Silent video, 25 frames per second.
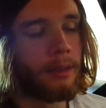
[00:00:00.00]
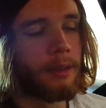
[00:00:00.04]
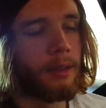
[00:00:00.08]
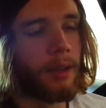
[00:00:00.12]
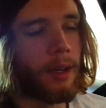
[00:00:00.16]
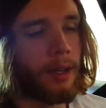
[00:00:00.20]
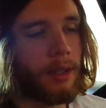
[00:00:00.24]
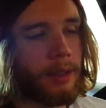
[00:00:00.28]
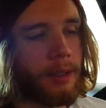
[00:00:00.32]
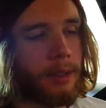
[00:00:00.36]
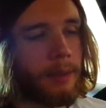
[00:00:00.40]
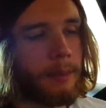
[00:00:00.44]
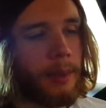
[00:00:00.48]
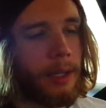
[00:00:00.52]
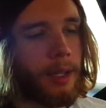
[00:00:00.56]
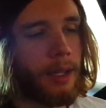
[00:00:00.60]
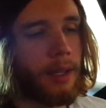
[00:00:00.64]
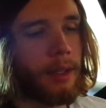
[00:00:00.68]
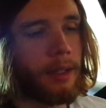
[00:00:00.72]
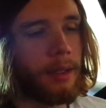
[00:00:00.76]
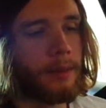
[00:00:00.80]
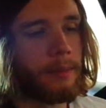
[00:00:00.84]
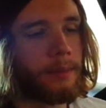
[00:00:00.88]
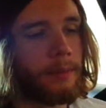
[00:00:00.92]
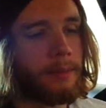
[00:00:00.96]
Assalamu
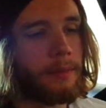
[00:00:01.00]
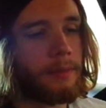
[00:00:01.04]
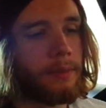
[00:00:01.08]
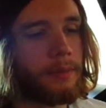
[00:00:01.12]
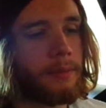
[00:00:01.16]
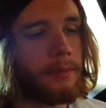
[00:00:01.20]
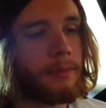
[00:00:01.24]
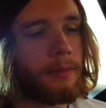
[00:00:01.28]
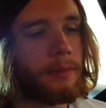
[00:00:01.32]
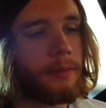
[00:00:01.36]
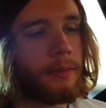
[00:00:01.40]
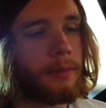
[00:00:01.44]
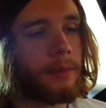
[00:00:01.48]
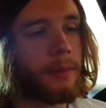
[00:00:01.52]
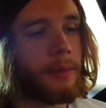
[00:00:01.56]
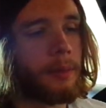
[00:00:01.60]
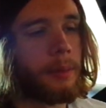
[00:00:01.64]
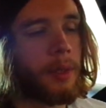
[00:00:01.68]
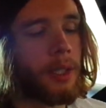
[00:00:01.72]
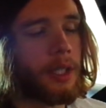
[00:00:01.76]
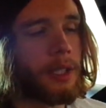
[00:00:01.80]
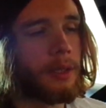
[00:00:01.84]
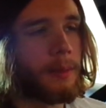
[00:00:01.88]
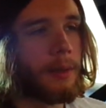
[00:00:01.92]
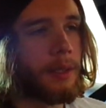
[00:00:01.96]
alaikum.
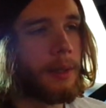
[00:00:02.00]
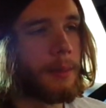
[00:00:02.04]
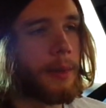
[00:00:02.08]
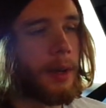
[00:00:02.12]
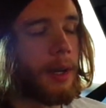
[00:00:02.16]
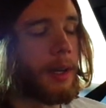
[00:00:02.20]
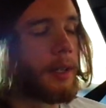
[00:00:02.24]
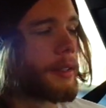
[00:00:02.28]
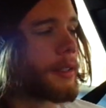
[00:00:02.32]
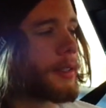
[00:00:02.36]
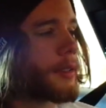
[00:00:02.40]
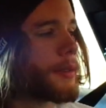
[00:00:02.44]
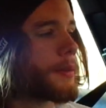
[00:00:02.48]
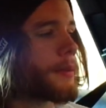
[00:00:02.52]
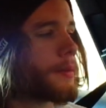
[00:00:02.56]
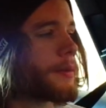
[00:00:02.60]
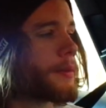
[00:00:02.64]
Peace be upon you.